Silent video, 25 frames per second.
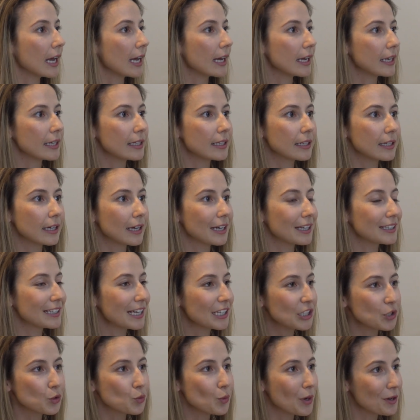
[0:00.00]
And
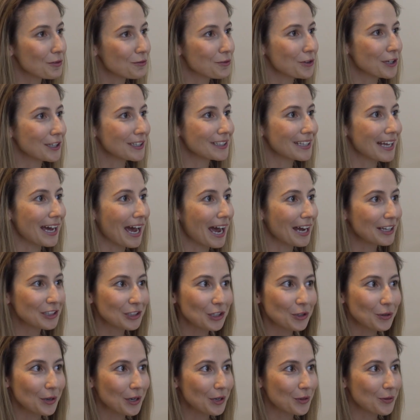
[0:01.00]
that's one thing that I
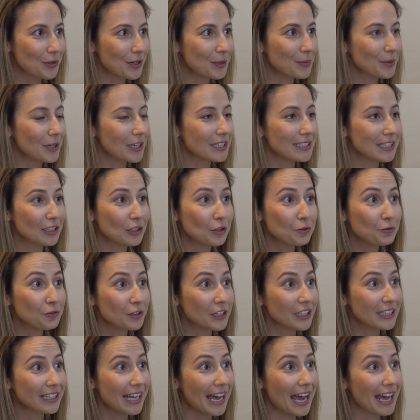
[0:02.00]
don't agree, because I don't
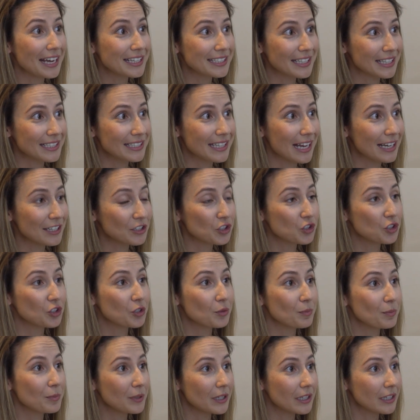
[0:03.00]
think the exercise
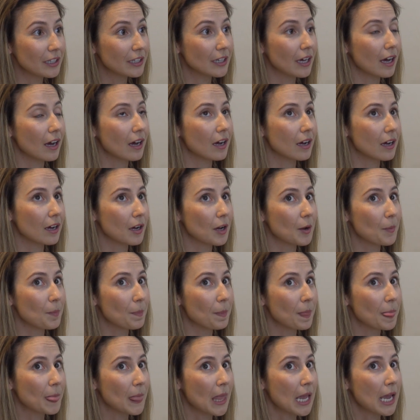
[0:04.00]
should be
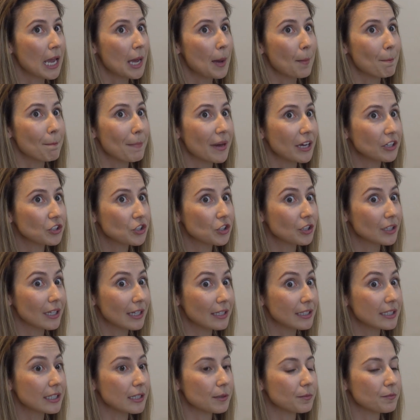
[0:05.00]
mentioned
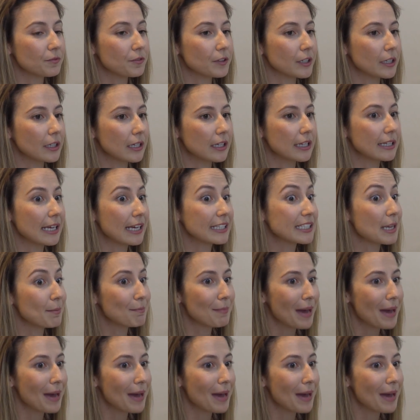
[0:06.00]
as something, as a